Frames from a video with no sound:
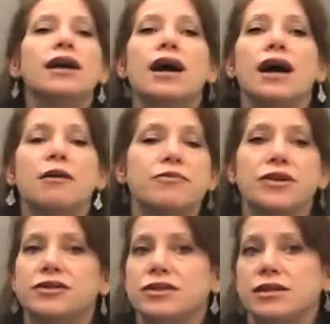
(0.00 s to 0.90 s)

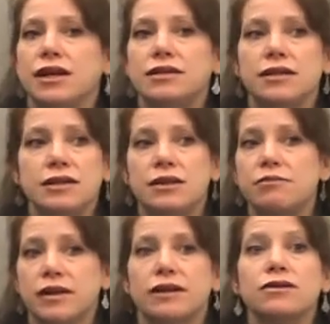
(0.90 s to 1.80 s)
They're discussing
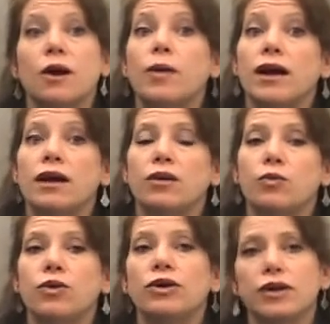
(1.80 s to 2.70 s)
something that's going on in
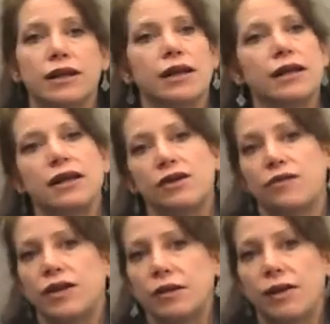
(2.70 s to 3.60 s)
work and getting
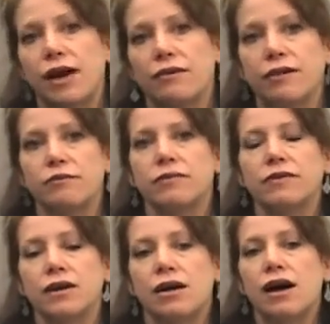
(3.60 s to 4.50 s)
feedback from
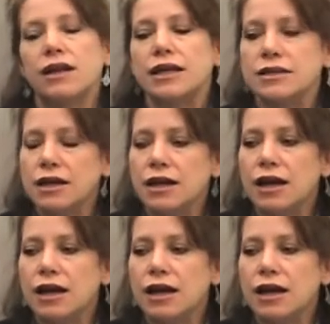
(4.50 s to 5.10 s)
their colleagues.